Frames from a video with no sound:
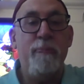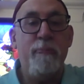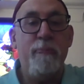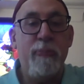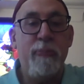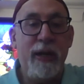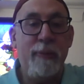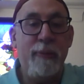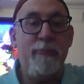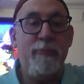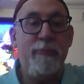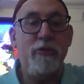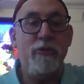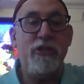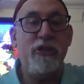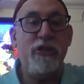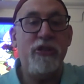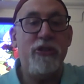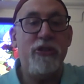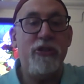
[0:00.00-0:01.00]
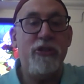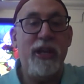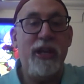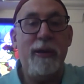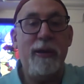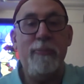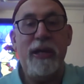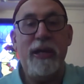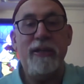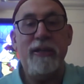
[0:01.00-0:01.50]
putting postage to
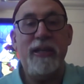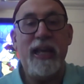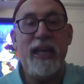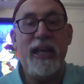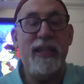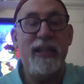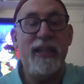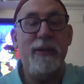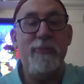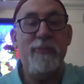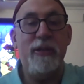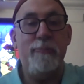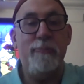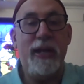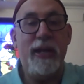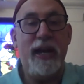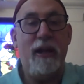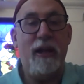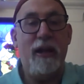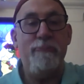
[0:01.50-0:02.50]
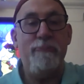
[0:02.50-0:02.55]
them, and getting them in the mail.